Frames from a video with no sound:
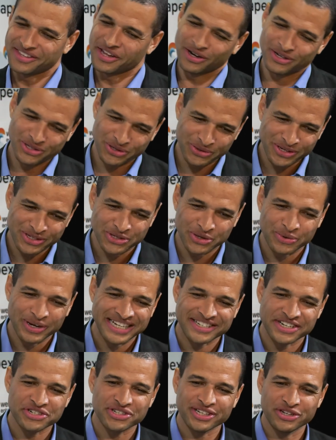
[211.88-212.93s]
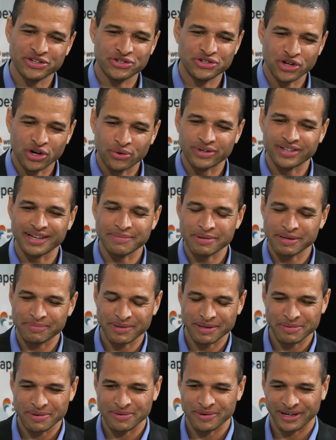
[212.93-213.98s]
No. So essentially you don't. Let me
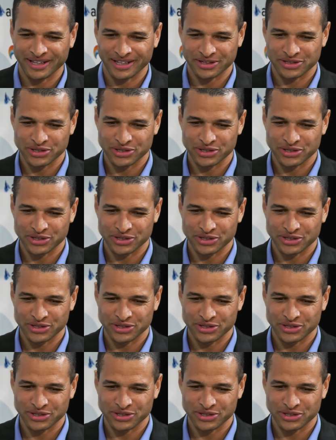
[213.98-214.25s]
be clear.